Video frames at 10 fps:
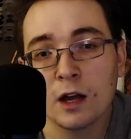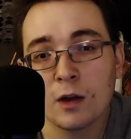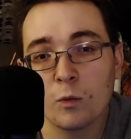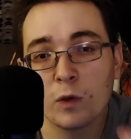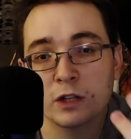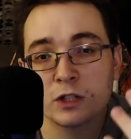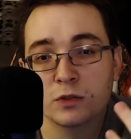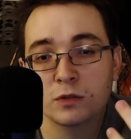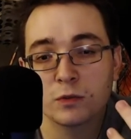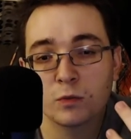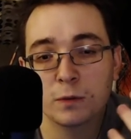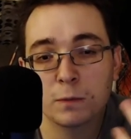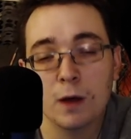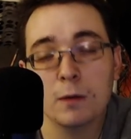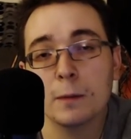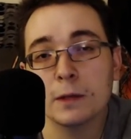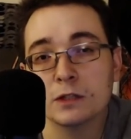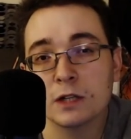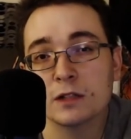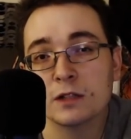which would probably
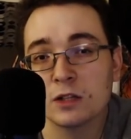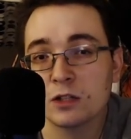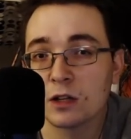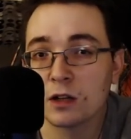transition